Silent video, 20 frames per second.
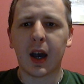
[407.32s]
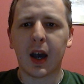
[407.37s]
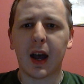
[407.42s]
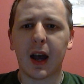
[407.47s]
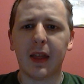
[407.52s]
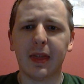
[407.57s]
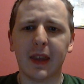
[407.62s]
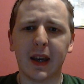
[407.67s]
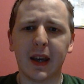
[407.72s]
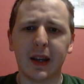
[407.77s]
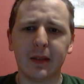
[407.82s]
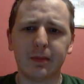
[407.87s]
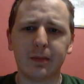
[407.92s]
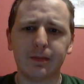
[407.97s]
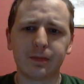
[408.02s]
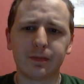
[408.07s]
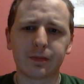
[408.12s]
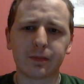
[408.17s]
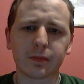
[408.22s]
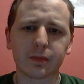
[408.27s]
And then,
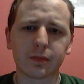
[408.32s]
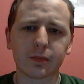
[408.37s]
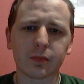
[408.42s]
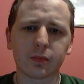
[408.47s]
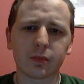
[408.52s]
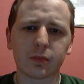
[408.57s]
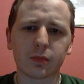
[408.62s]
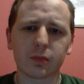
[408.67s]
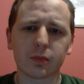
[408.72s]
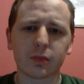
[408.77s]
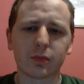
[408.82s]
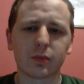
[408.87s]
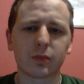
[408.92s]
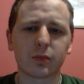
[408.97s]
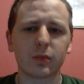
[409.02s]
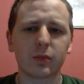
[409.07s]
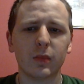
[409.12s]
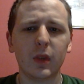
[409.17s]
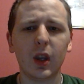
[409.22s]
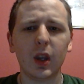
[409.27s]

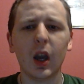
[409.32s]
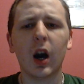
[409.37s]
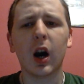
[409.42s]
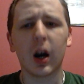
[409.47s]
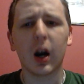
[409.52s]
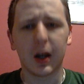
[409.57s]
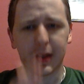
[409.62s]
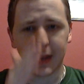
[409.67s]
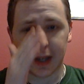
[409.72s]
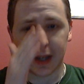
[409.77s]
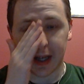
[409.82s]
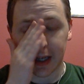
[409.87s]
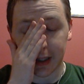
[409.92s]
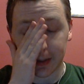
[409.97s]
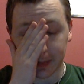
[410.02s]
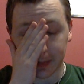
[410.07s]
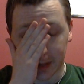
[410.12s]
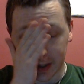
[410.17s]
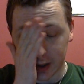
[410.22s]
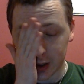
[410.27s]
the
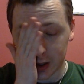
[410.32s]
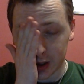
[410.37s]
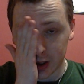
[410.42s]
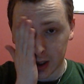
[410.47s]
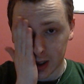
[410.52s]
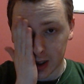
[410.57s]
next match.